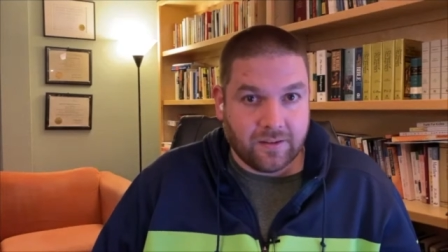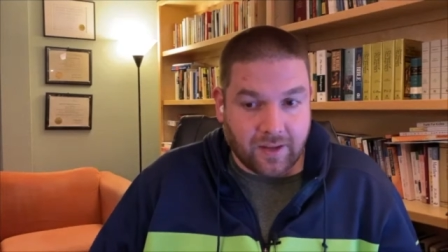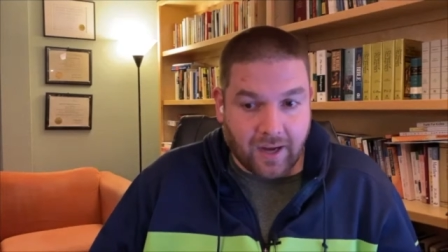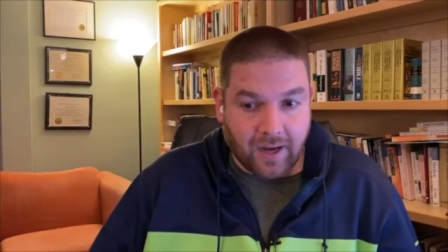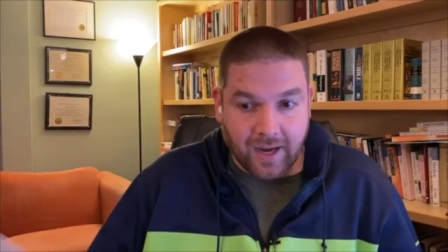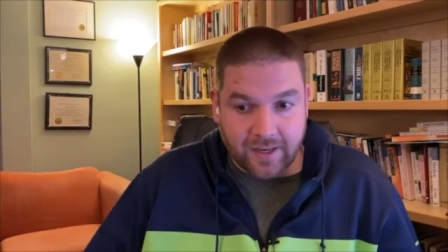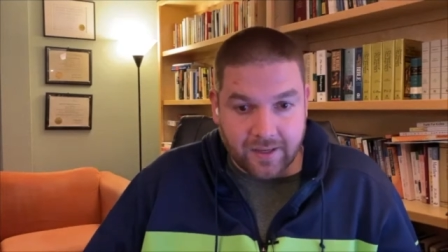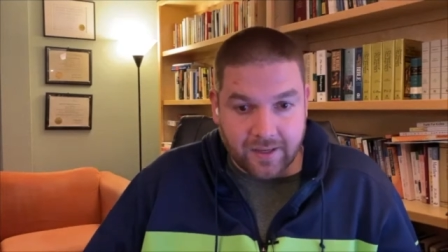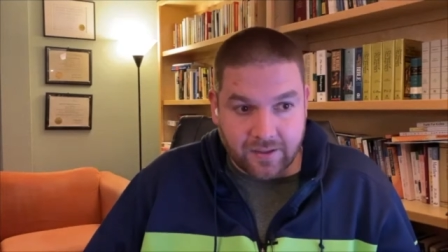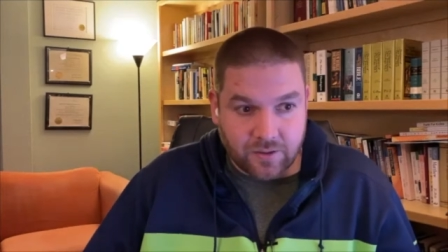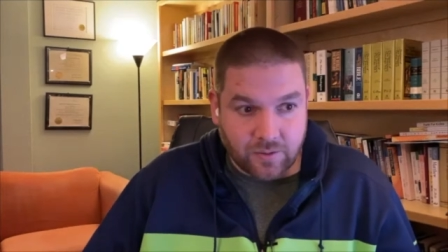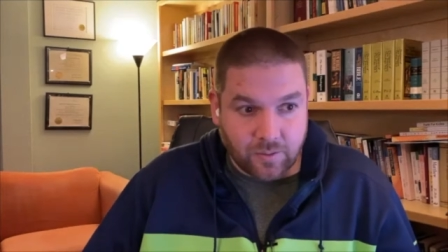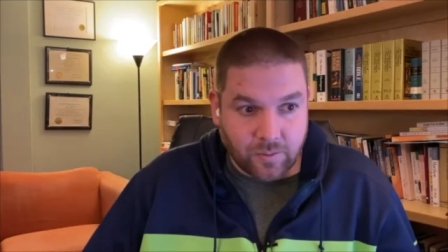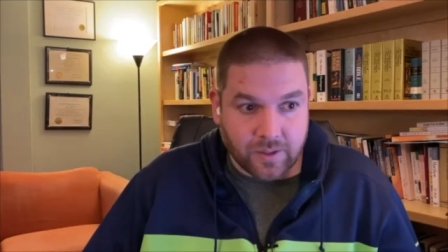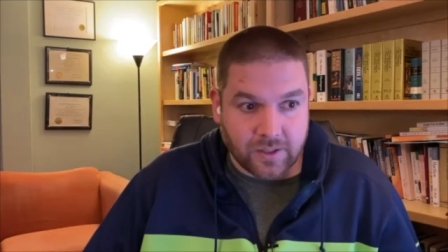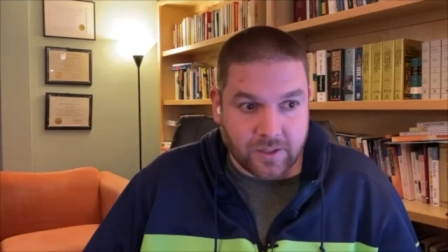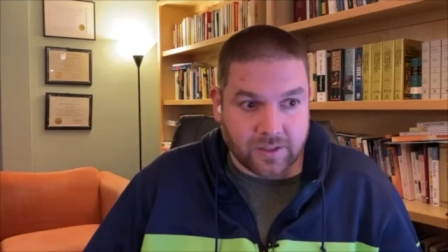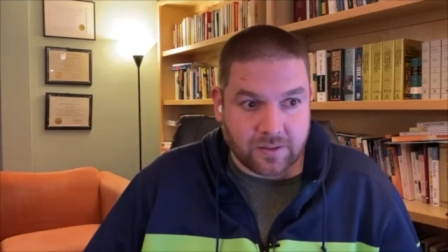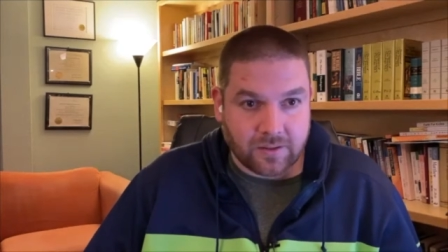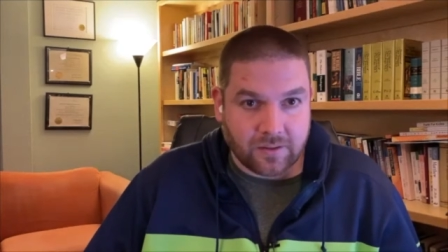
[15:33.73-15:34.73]
I didn't do
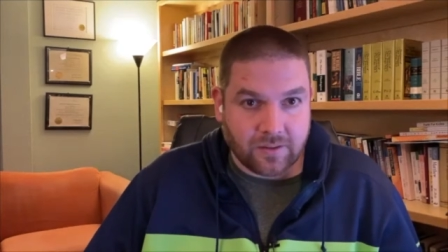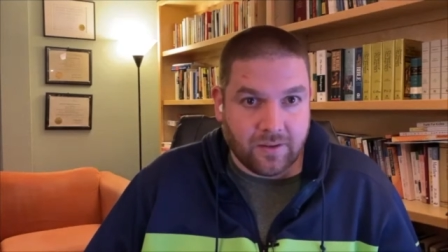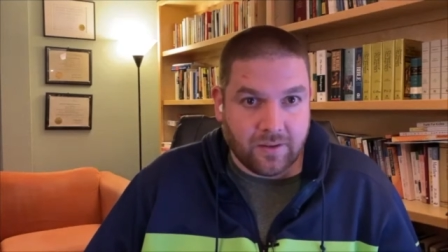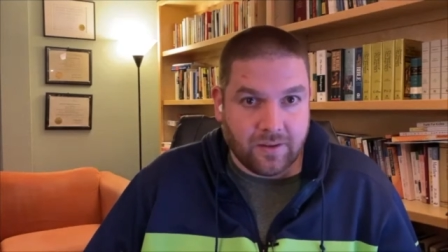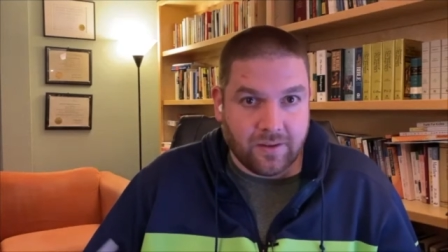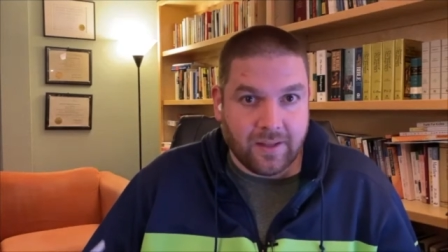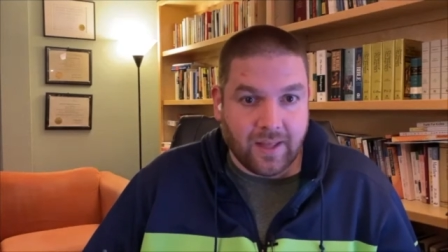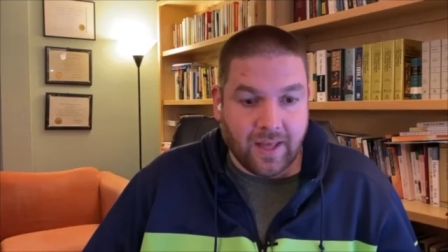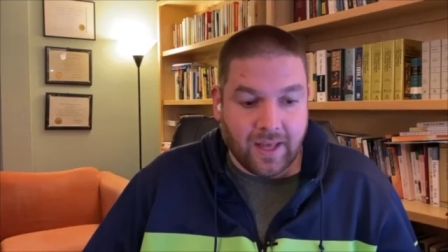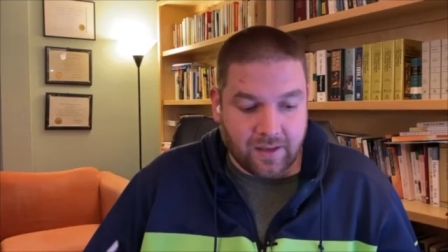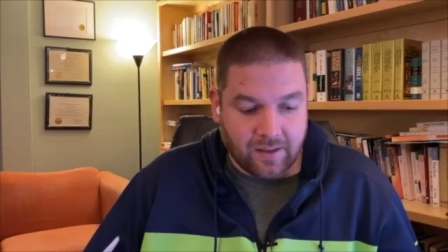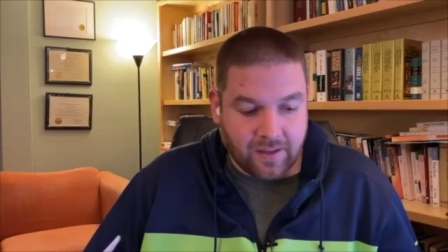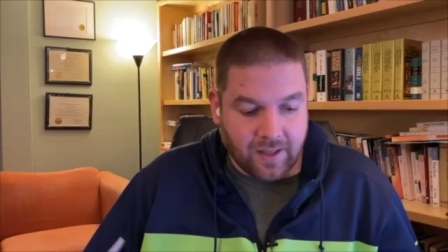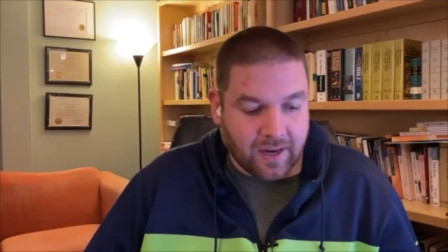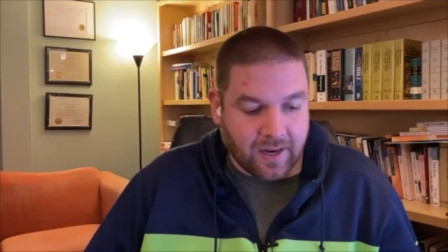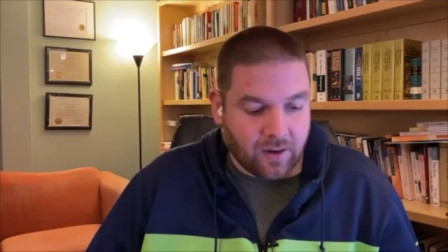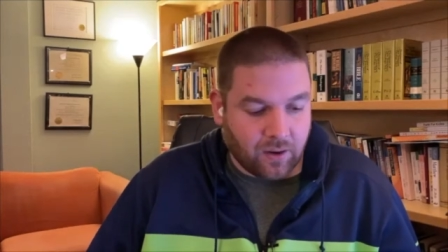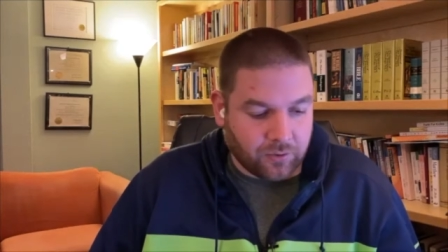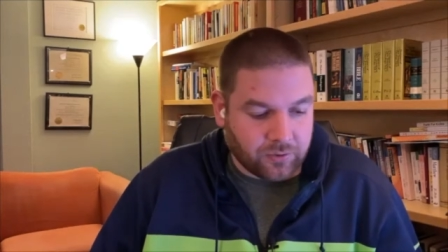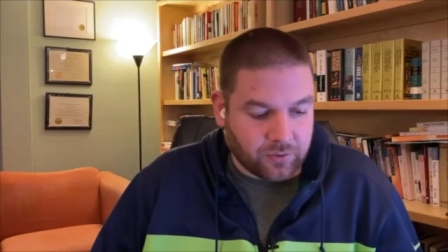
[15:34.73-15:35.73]
this then
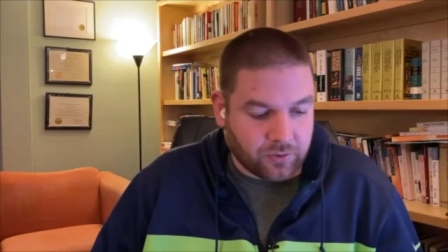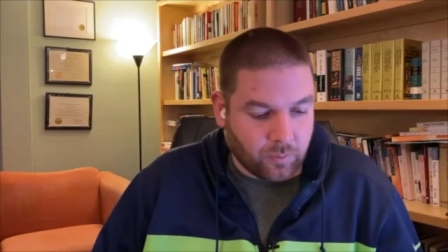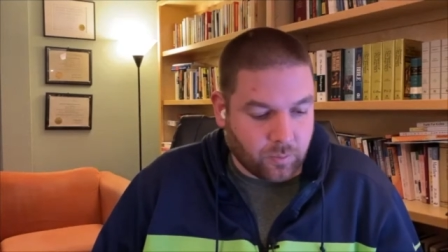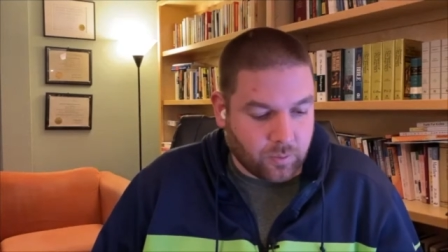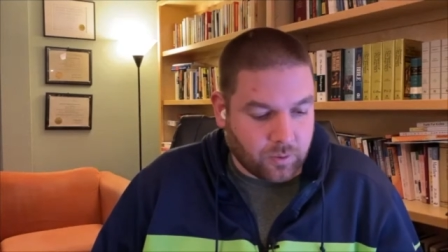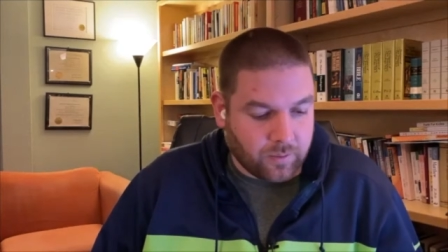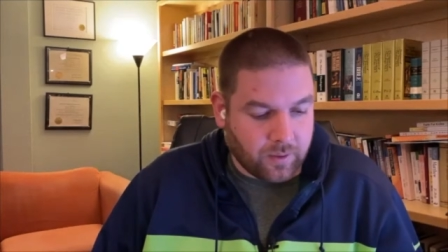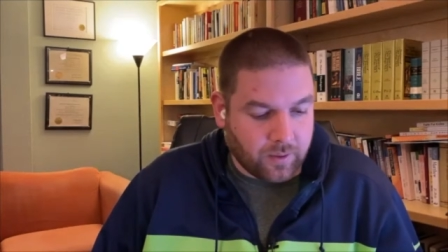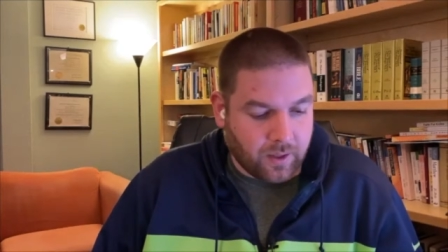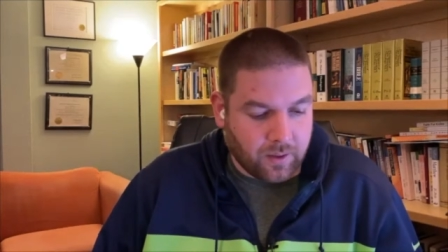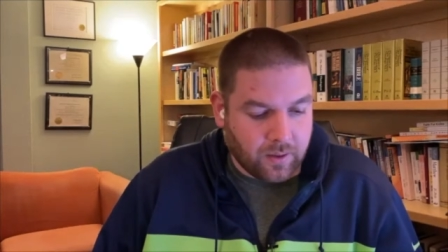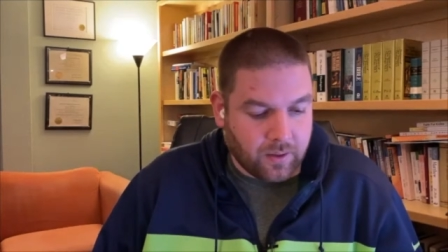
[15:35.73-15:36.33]
that also will